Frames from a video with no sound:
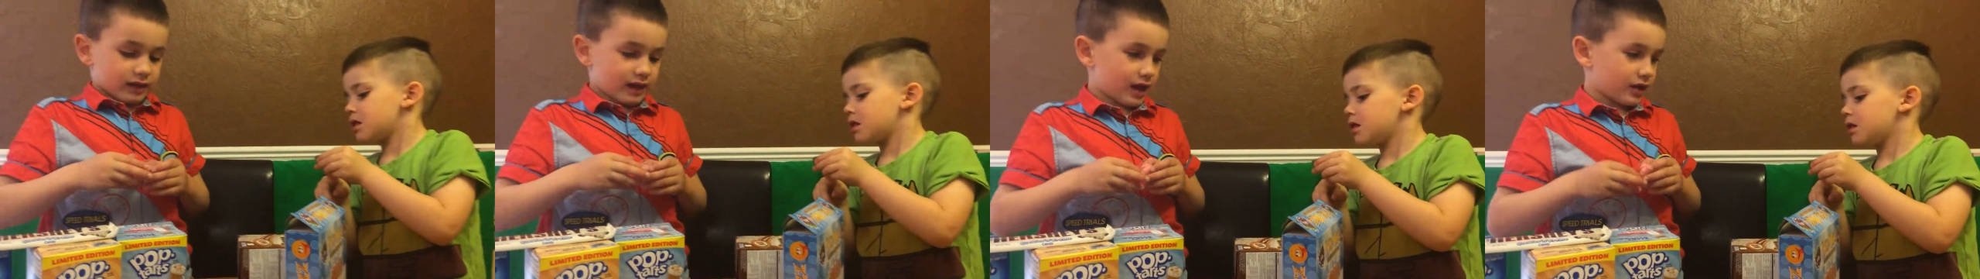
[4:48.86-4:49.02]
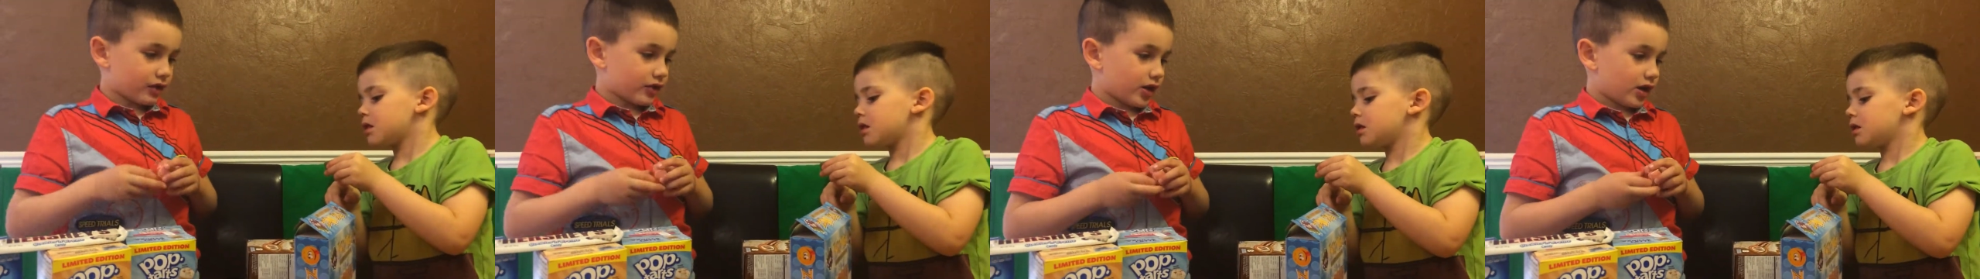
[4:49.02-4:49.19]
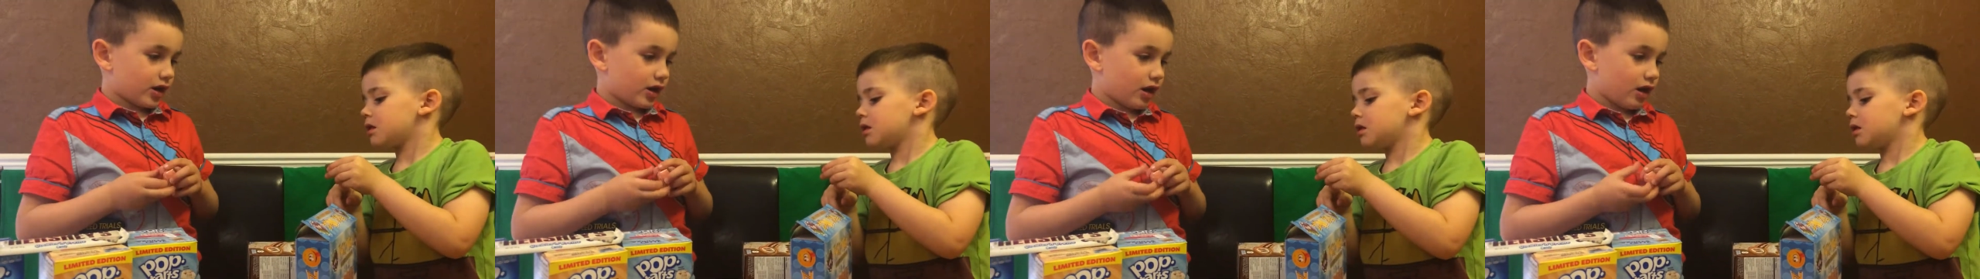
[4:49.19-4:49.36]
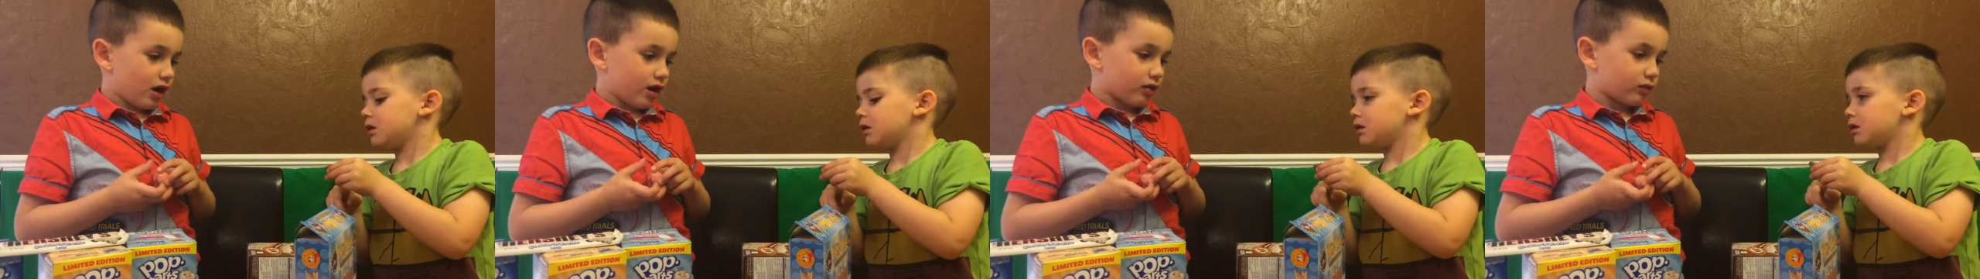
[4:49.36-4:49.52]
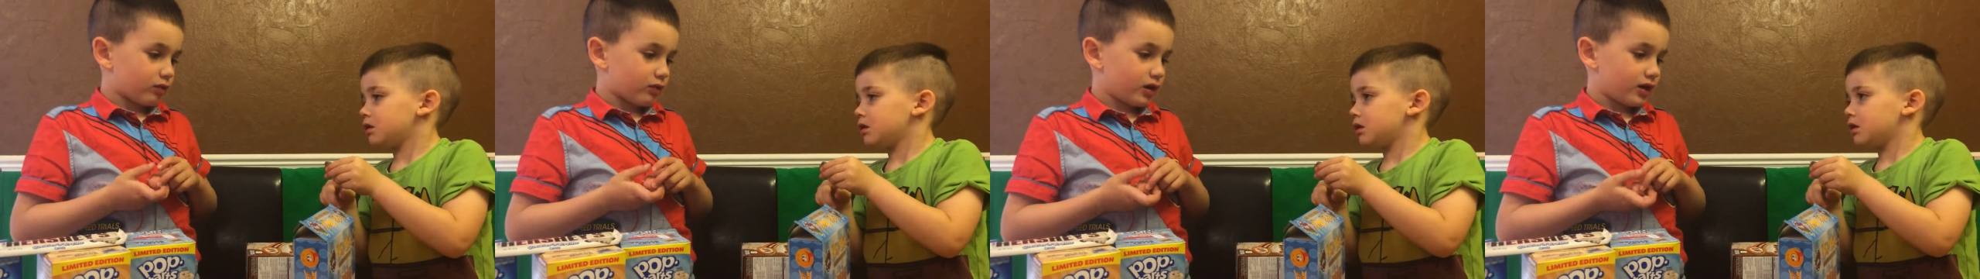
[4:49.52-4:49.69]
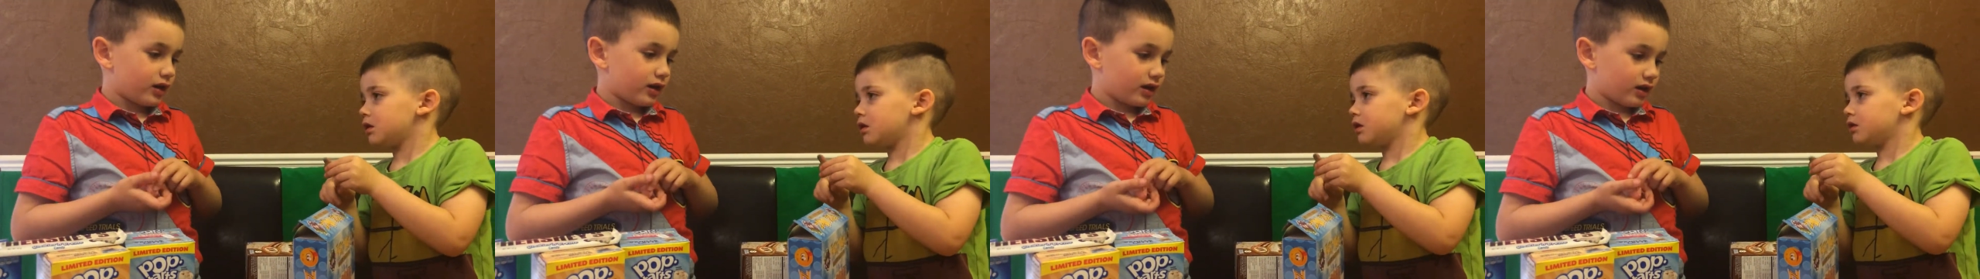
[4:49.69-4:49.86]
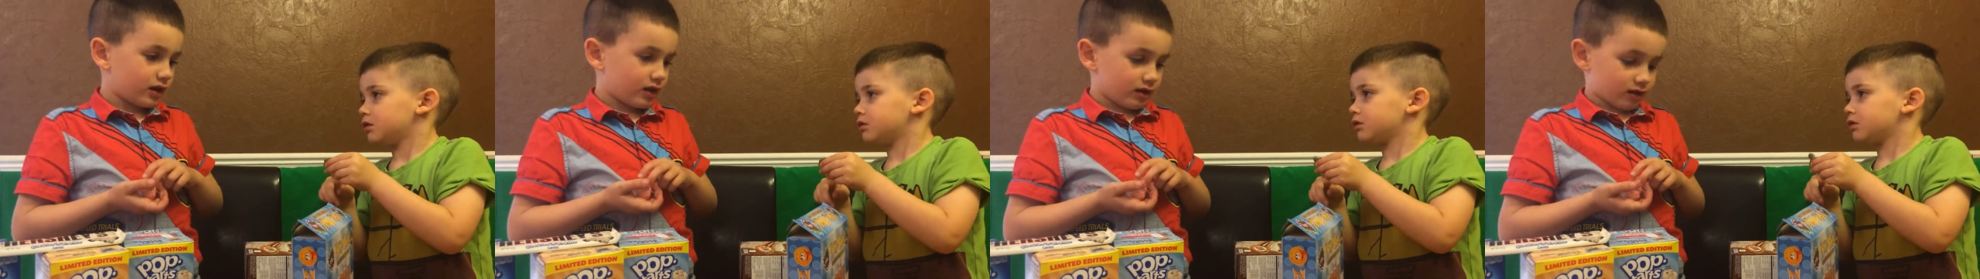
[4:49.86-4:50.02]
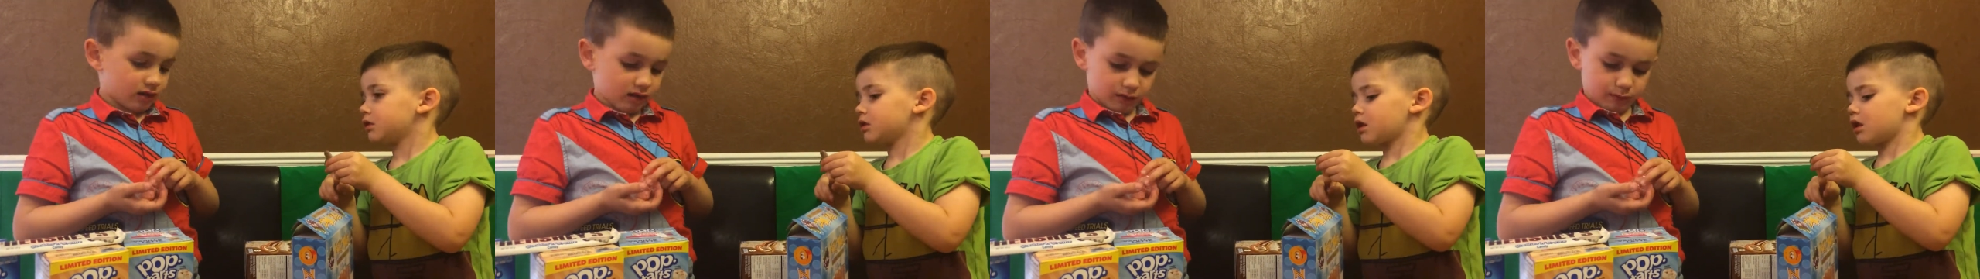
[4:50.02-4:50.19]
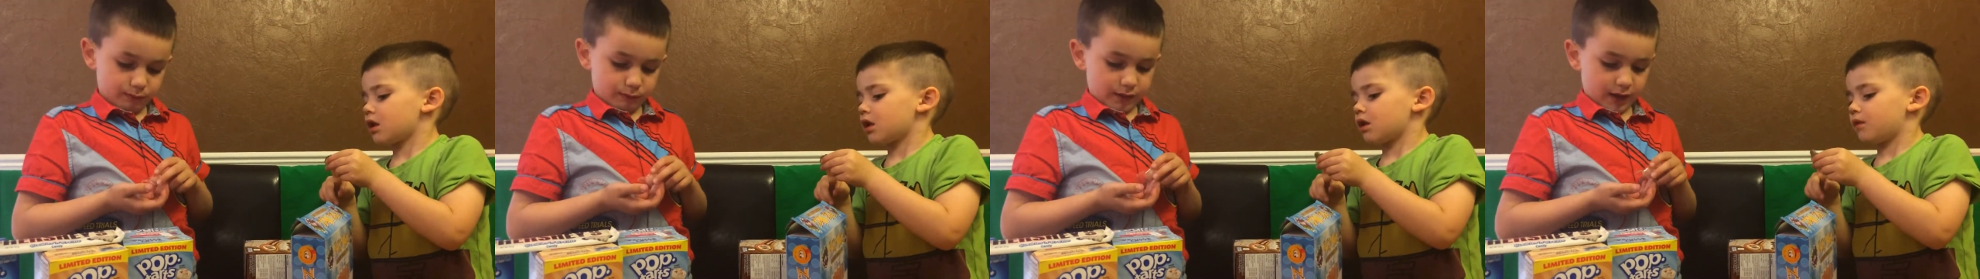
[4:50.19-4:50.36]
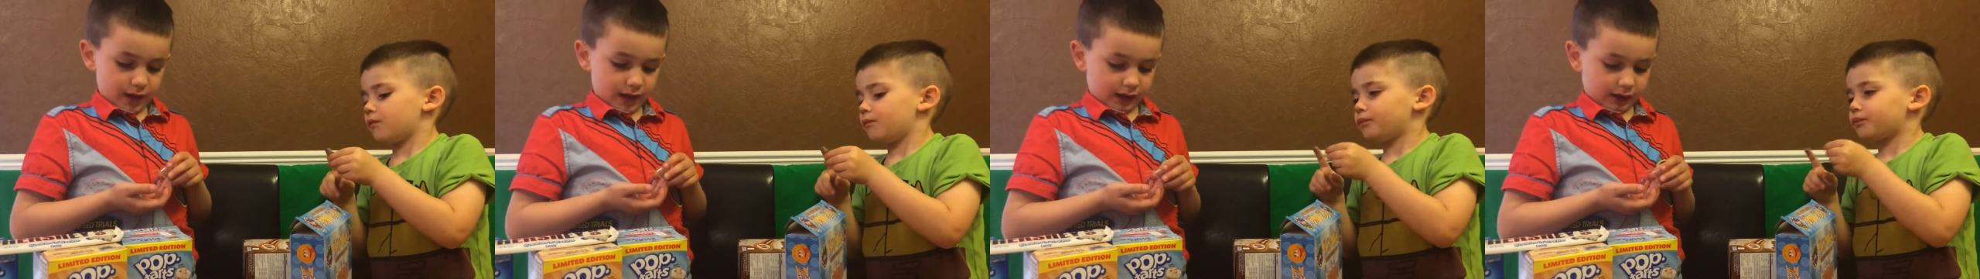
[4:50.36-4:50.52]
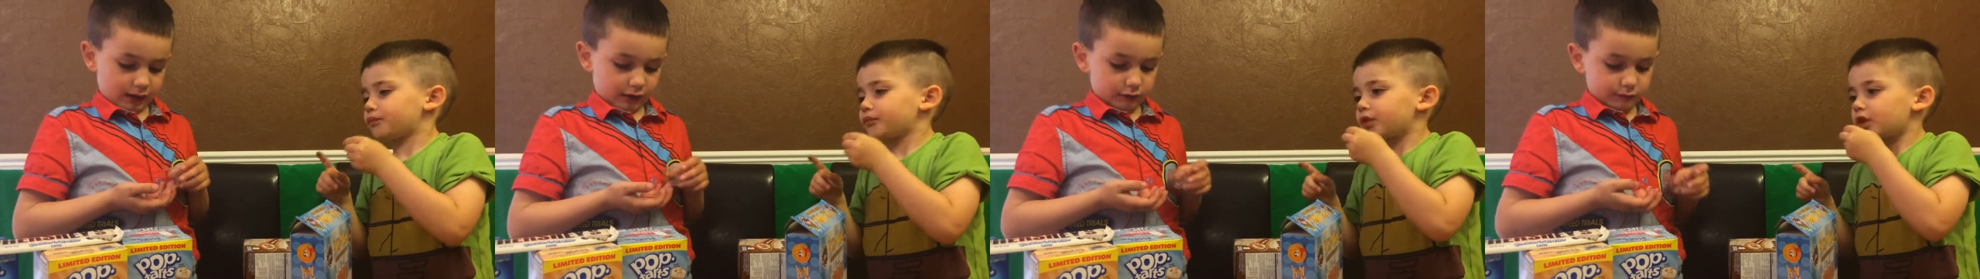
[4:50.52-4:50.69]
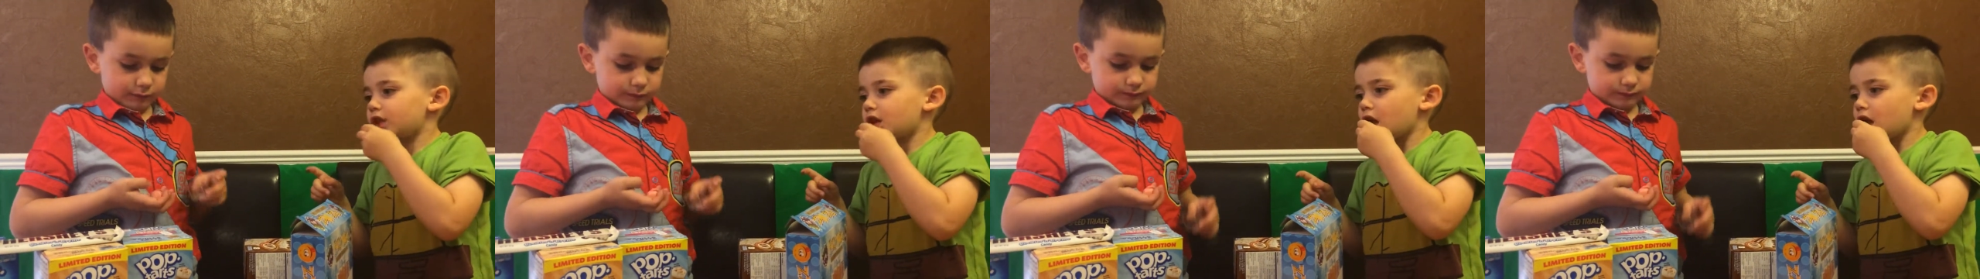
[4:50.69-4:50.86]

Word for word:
Speaker 1: Now the last one is pink.